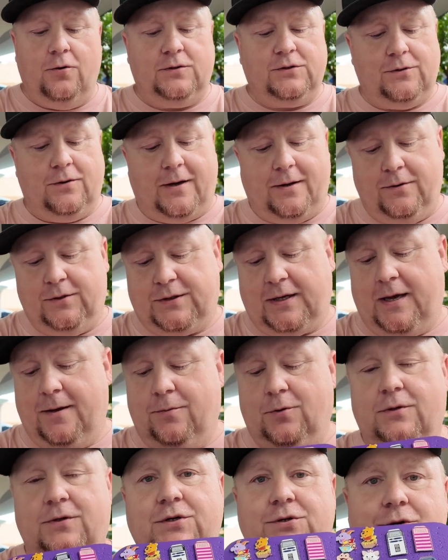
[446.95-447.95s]
So I was
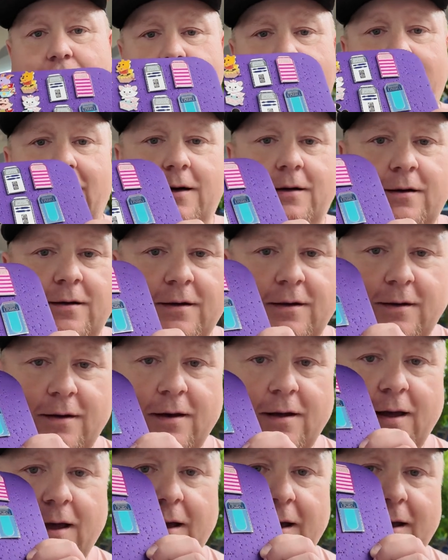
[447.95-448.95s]
able to trade
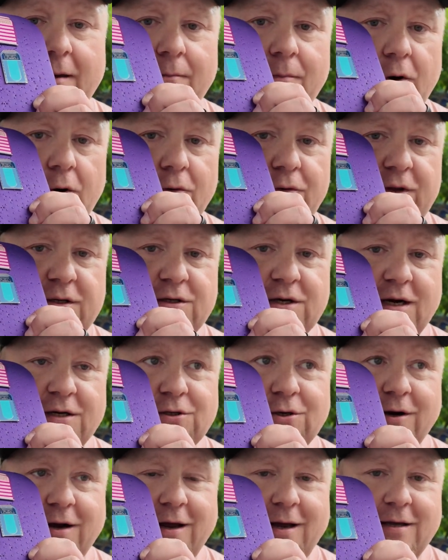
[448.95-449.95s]
and get both the
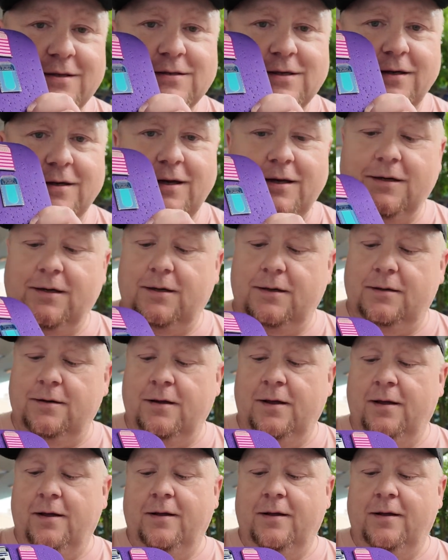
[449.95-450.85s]
Cheshire Cats I needed.